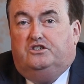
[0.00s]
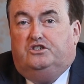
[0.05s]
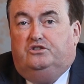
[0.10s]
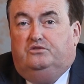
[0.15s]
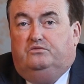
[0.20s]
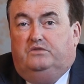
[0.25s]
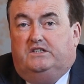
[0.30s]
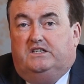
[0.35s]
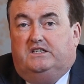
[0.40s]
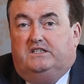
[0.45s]
to
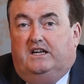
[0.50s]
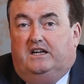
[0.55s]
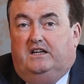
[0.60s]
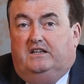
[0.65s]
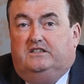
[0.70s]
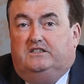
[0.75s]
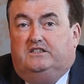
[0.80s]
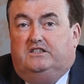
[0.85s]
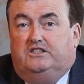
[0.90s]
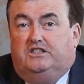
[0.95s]

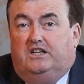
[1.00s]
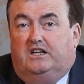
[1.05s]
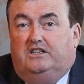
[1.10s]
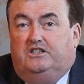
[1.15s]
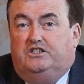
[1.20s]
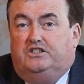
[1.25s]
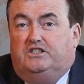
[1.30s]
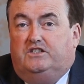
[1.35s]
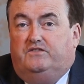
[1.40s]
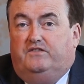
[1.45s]
withstand the
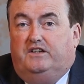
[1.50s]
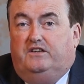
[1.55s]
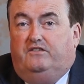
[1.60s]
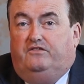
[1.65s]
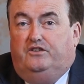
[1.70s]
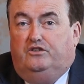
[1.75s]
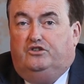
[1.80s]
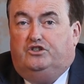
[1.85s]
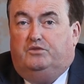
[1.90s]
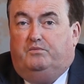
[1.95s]
challenges of any
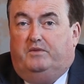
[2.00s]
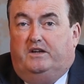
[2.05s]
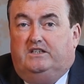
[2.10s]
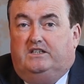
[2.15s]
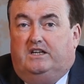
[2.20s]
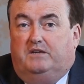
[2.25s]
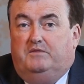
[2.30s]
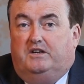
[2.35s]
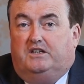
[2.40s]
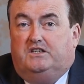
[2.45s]
future
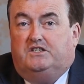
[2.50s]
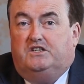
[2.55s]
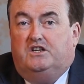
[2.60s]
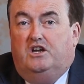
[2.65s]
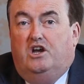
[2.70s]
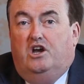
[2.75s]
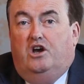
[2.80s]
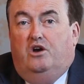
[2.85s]
pandemics,